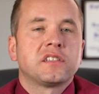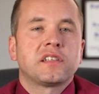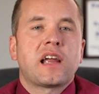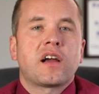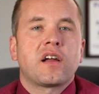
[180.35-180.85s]
is
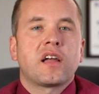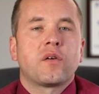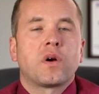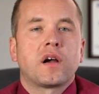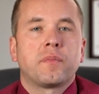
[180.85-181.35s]
an area
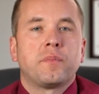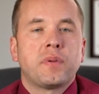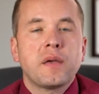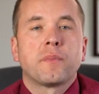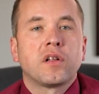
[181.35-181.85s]
where
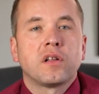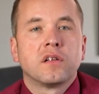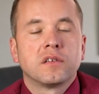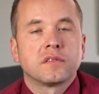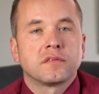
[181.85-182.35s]

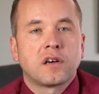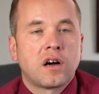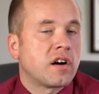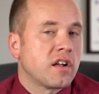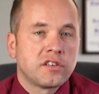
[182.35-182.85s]
people
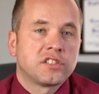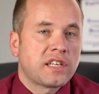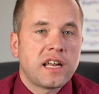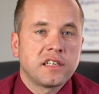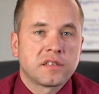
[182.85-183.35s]
aren't
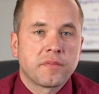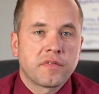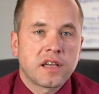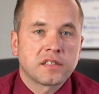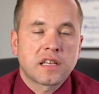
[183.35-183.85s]
understanding some things.